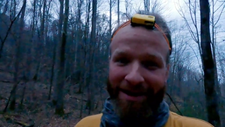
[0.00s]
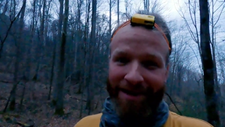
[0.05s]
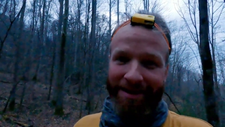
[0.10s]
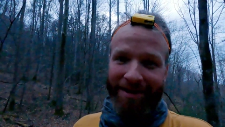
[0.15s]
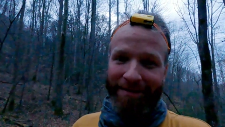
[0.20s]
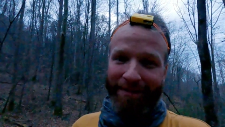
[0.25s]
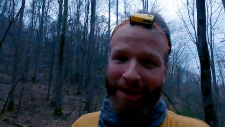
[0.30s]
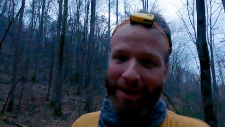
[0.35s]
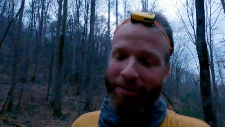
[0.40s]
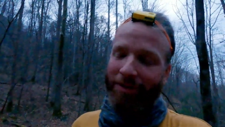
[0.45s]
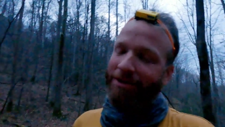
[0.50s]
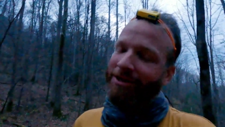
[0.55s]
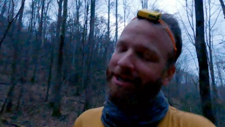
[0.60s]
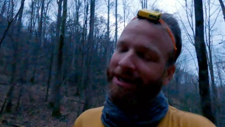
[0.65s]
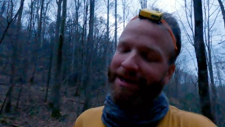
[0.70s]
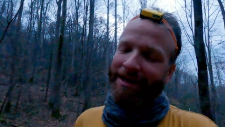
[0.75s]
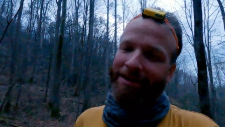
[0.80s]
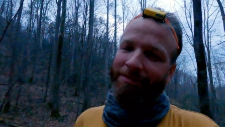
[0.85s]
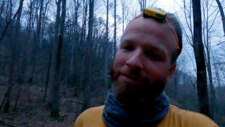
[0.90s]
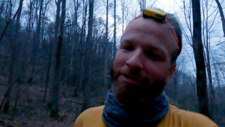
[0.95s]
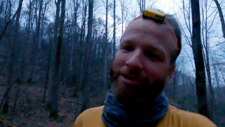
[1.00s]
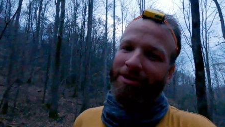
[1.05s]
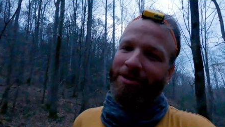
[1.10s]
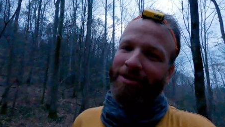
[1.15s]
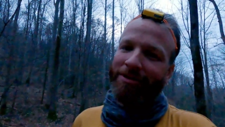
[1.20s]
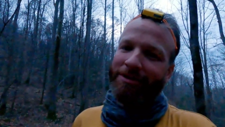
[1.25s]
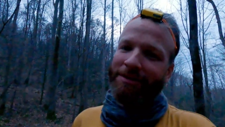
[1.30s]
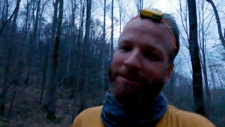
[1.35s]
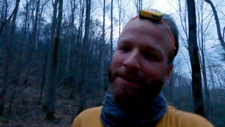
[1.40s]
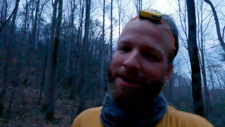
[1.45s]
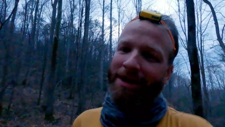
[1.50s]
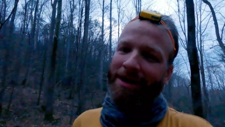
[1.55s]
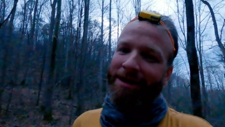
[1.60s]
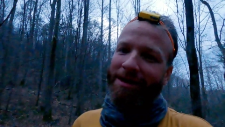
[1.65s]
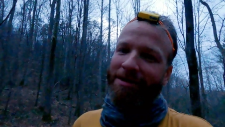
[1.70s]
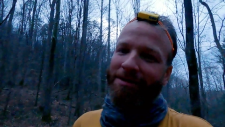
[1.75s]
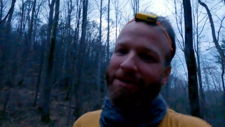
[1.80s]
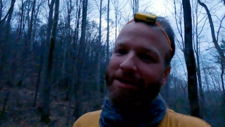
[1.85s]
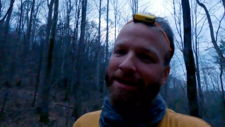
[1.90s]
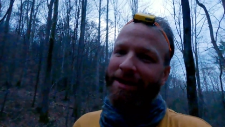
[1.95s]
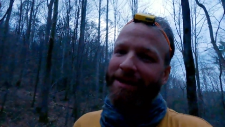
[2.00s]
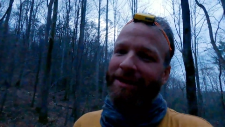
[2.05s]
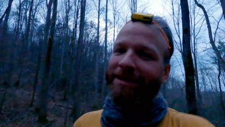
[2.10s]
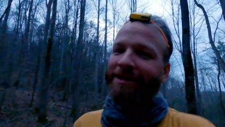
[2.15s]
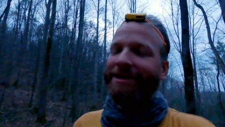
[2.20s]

um, I will check in with you all tomorrow.